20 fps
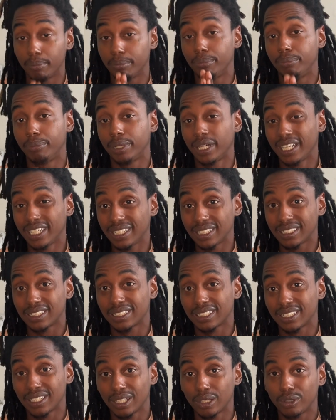But
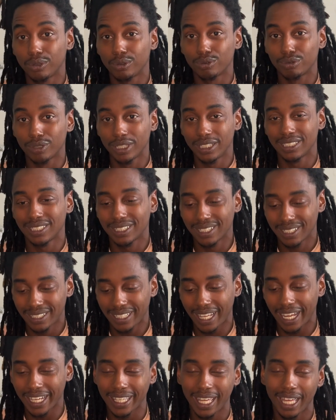recently I
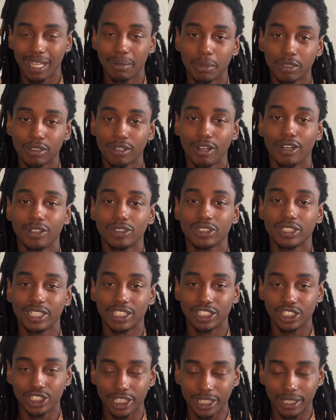came across a
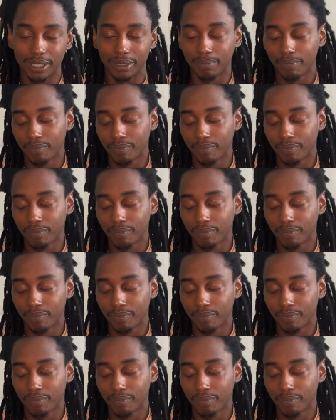gem.